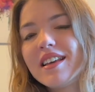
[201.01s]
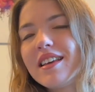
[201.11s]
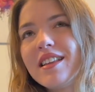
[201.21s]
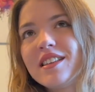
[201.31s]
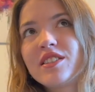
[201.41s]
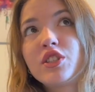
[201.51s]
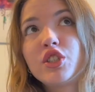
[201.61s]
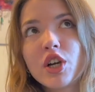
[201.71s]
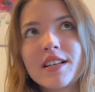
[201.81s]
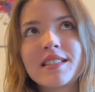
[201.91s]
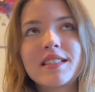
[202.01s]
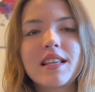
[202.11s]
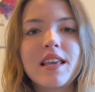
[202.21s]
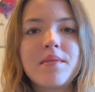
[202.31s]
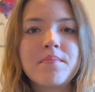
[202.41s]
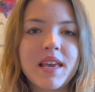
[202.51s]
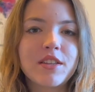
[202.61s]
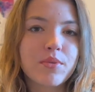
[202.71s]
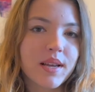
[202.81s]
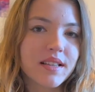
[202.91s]
it is just a
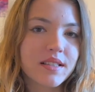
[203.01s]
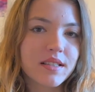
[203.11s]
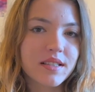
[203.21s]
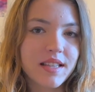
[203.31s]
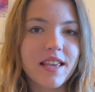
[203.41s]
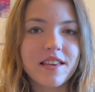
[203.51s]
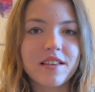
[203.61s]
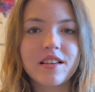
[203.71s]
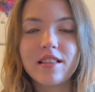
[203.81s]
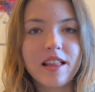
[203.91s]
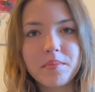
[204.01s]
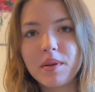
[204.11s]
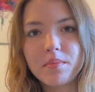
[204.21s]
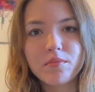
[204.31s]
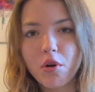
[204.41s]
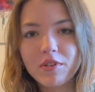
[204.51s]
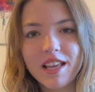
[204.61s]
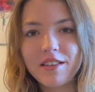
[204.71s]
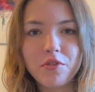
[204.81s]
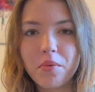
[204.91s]
matrix saying, let me
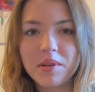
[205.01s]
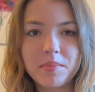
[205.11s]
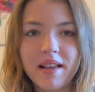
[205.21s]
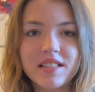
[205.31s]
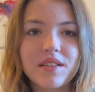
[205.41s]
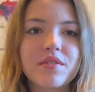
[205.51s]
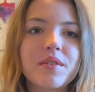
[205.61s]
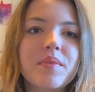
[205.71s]
rotate your perspective.